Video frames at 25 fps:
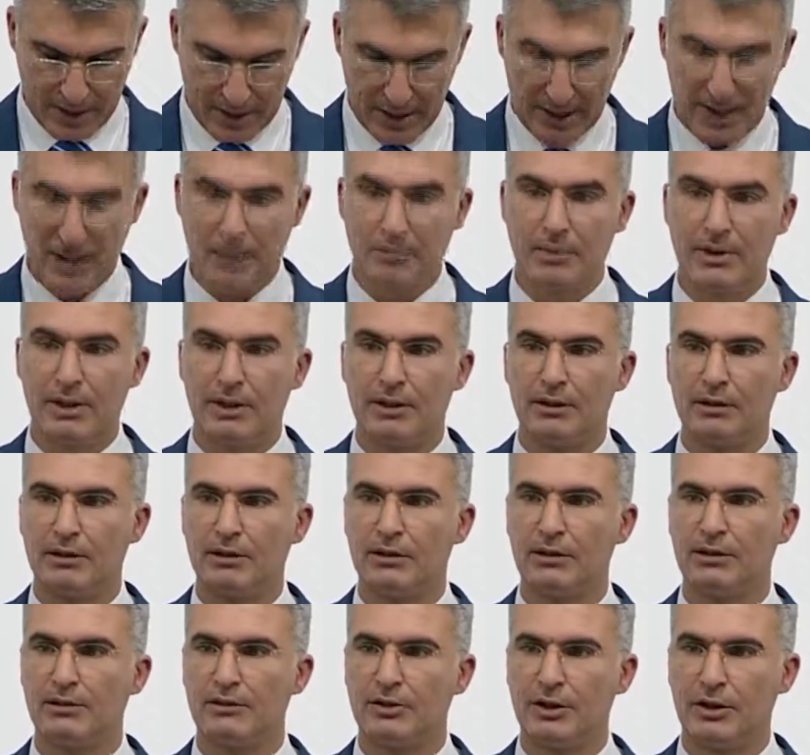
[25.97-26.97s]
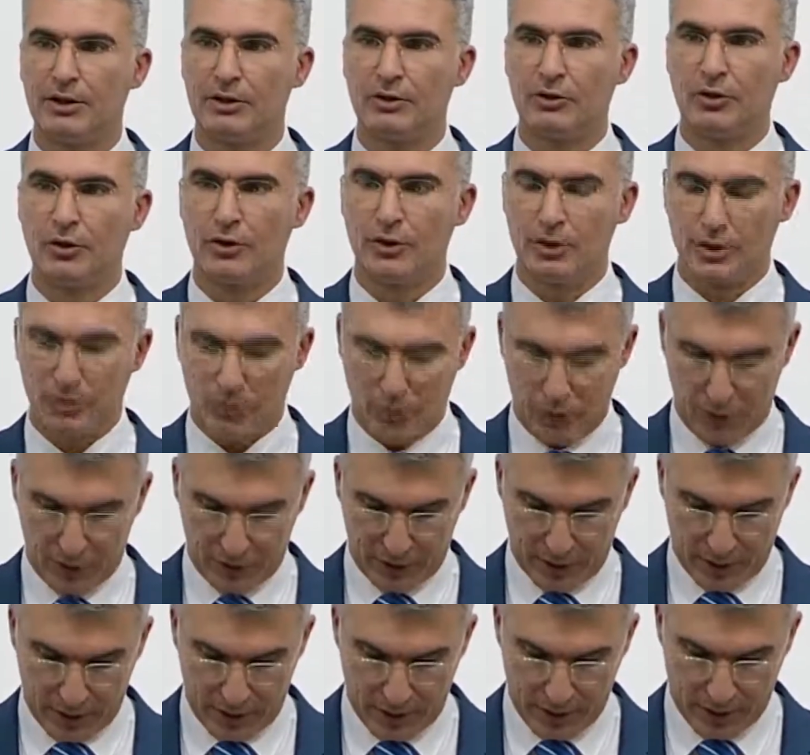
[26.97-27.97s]
in Libyan territorial
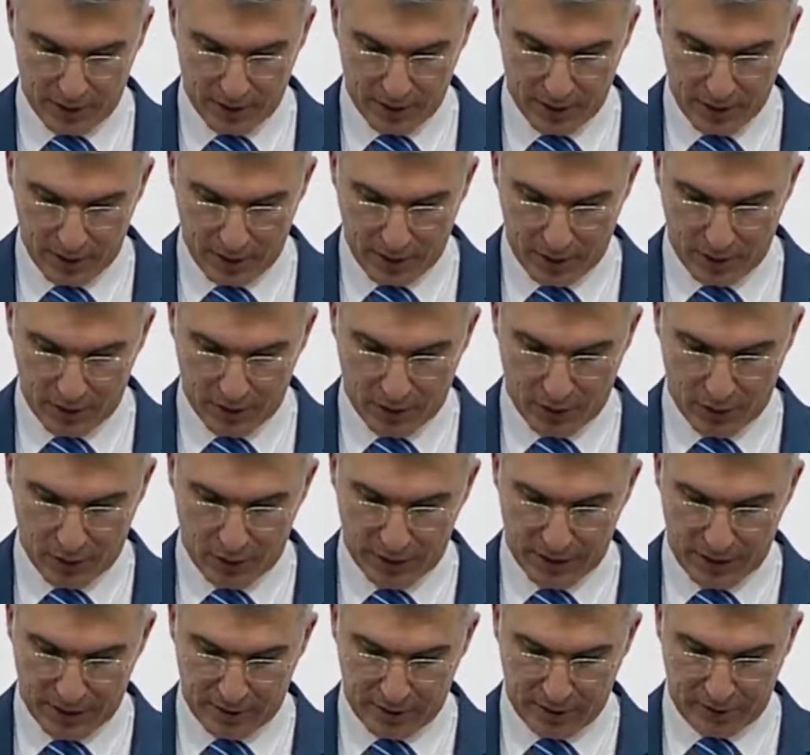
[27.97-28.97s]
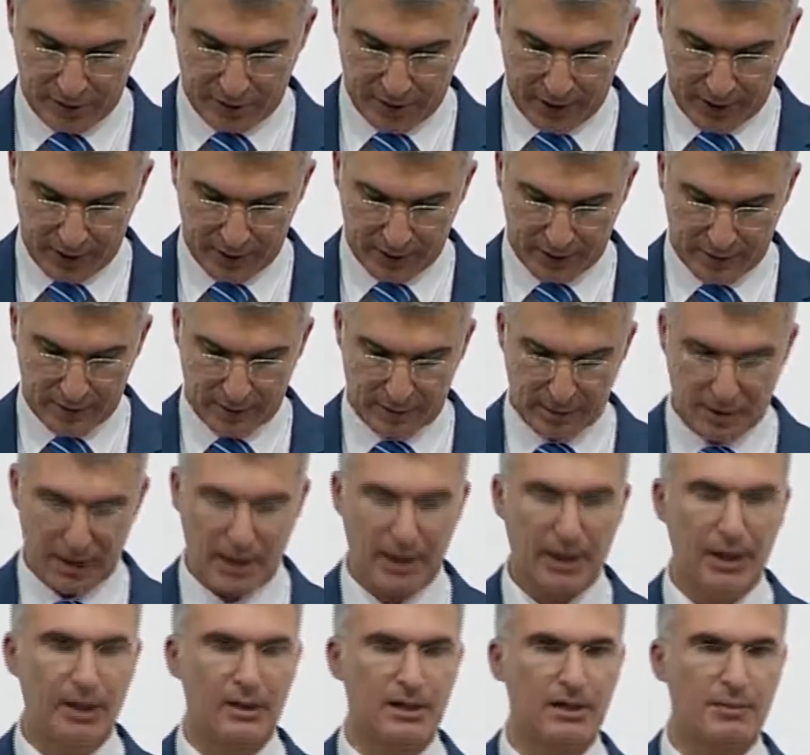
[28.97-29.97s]
waters so that the fight
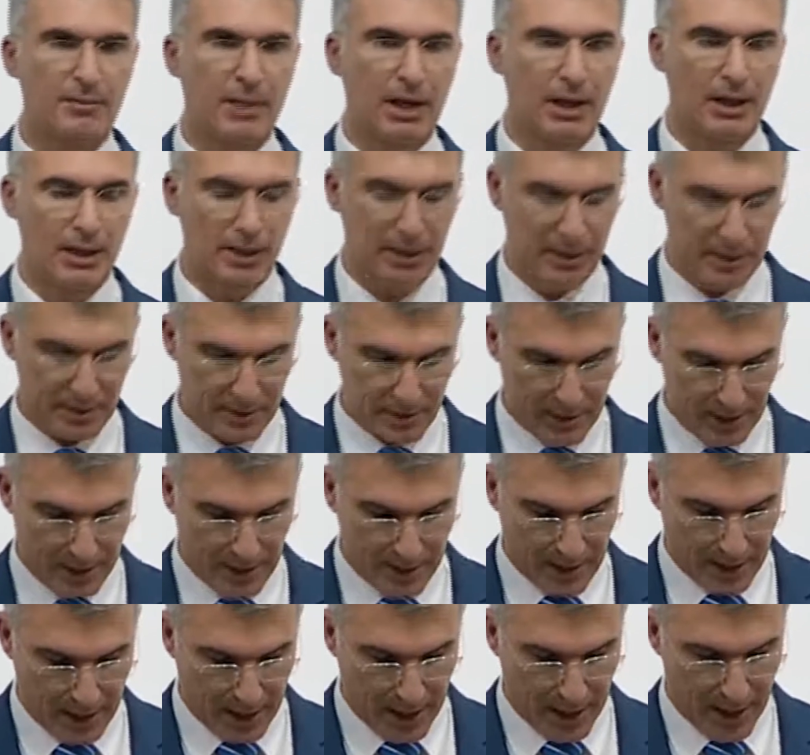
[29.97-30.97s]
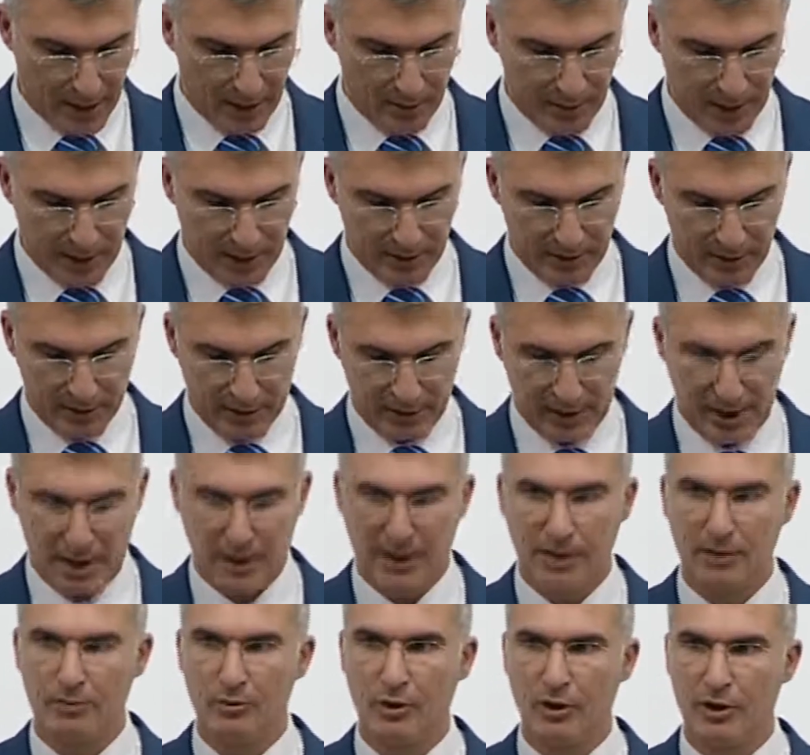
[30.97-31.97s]
against smugglers can be
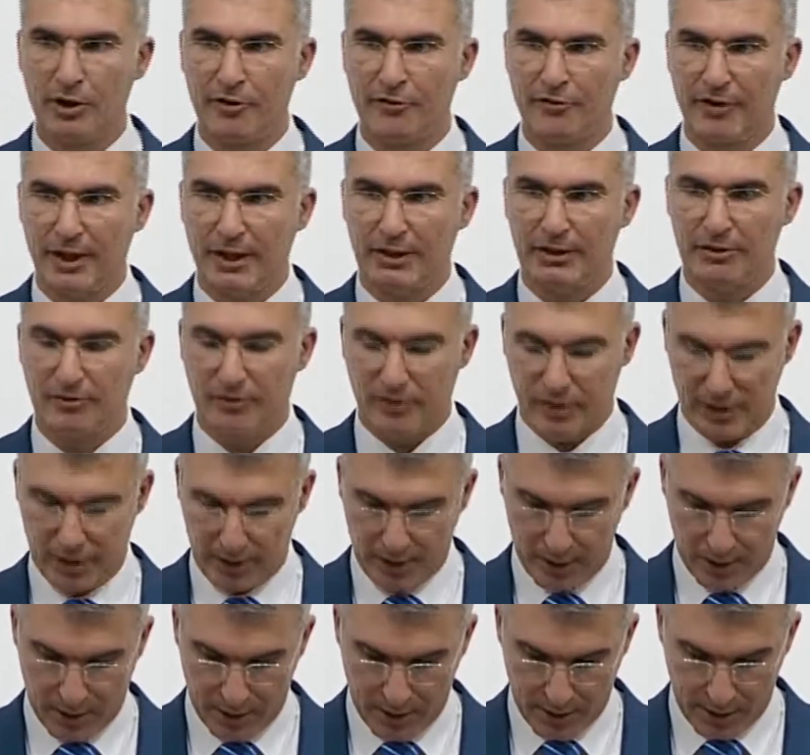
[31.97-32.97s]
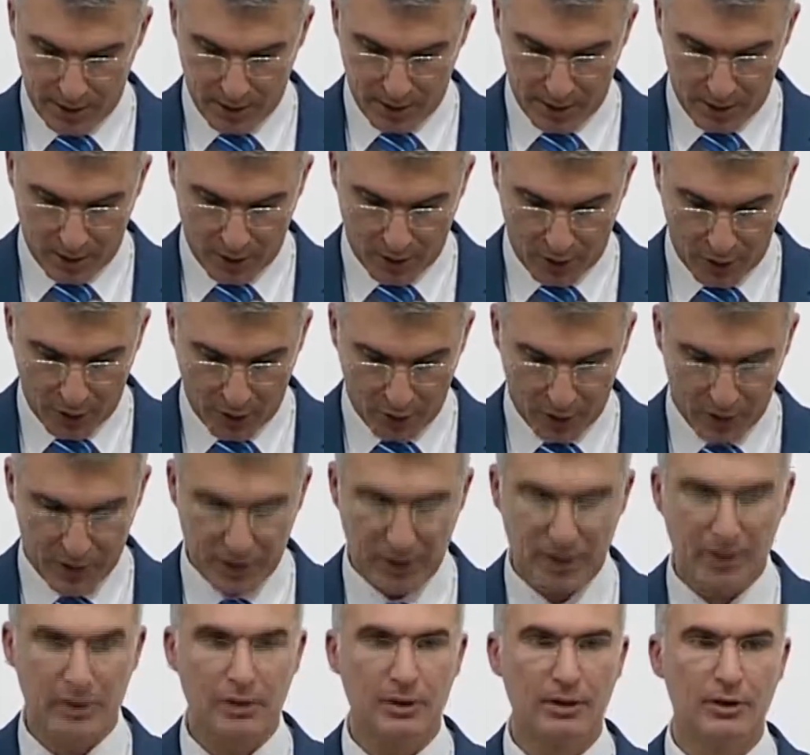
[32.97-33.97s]
undertaken more effectively
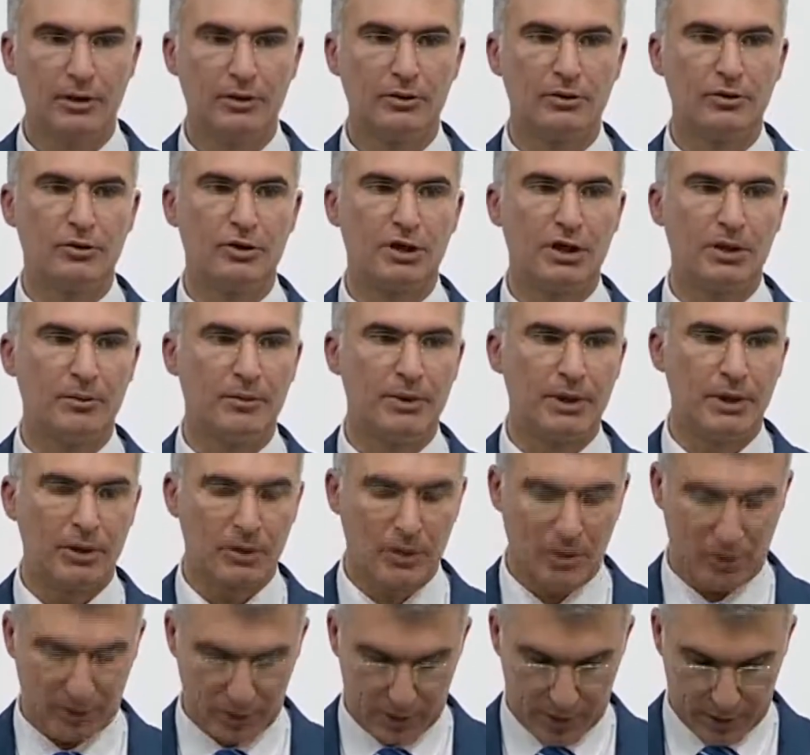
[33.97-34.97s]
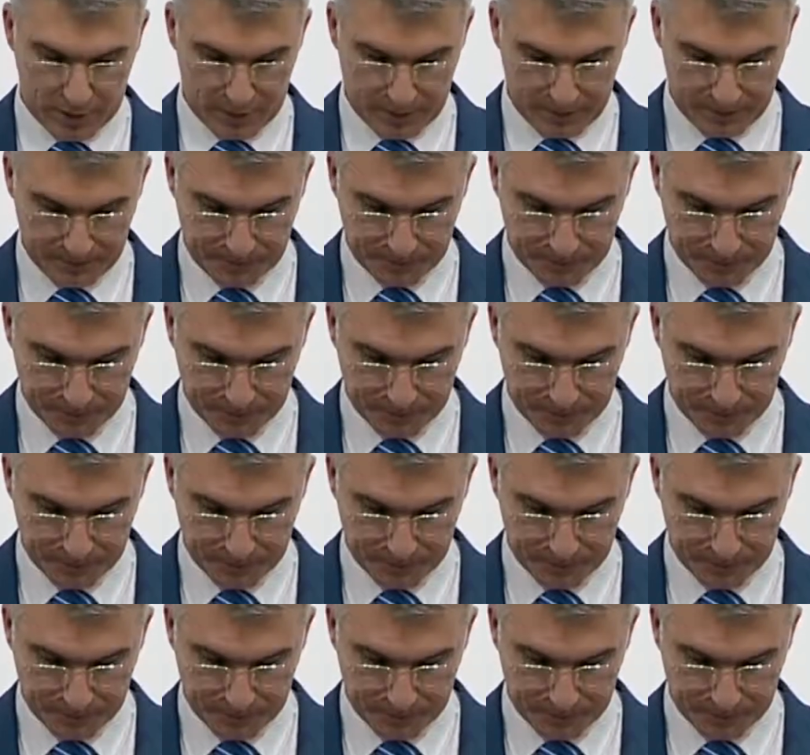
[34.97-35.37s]
closer to the Libyan coast.